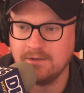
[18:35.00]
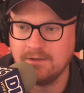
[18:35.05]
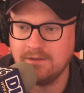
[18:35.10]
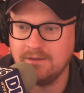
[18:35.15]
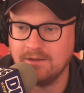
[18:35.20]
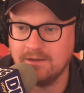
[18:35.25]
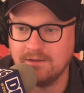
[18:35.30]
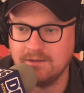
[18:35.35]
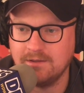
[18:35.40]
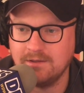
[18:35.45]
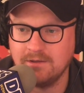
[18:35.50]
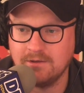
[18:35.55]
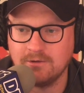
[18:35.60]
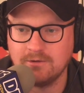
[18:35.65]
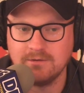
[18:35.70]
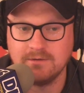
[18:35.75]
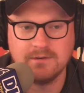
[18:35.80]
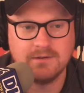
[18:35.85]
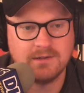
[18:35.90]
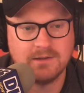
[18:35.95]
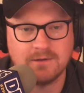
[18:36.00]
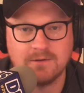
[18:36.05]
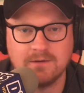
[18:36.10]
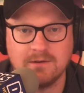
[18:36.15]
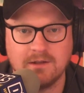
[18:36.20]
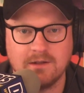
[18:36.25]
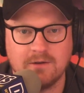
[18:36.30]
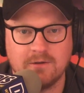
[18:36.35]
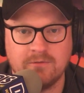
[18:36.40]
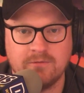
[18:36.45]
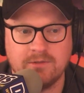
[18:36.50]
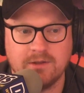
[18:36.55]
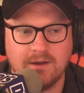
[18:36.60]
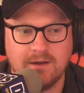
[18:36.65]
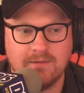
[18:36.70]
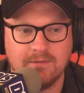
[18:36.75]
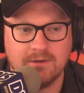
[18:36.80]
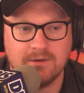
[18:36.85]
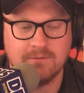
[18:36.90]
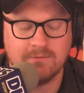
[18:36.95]
uh, oh. he couldn't couldn't get off the
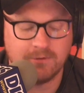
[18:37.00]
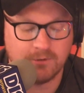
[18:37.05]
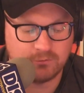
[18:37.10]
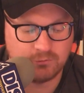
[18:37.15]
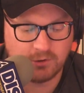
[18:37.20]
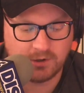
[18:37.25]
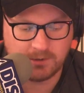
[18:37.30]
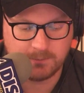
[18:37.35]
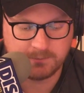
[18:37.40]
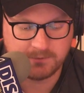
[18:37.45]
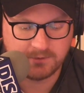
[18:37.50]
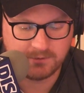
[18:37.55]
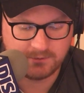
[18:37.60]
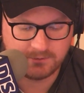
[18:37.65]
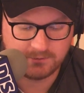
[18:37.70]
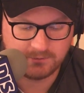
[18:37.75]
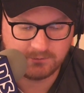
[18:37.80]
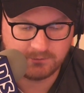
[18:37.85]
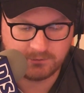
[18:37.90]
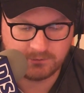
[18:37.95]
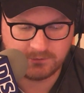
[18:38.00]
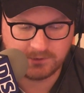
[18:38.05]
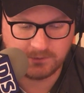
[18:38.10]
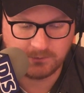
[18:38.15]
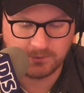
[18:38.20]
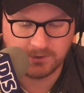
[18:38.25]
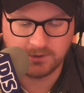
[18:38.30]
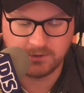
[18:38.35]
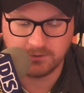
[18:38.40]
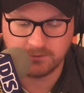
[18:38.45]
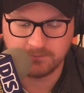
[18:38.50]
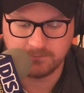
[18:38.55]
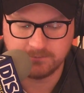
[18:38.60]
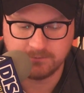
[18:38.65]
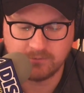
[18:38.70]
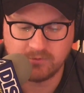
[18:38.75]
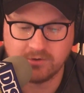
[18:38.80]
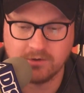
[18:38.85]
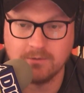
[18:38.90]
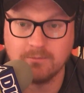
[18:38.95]
island. He felt trapped. Just like Rhino.
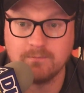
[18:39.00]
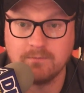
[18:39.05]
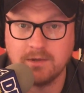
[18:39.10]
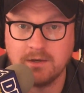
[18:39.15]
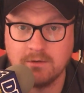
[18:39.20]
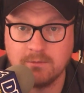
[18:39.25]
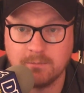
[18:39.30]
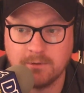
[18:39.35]
Is so he living is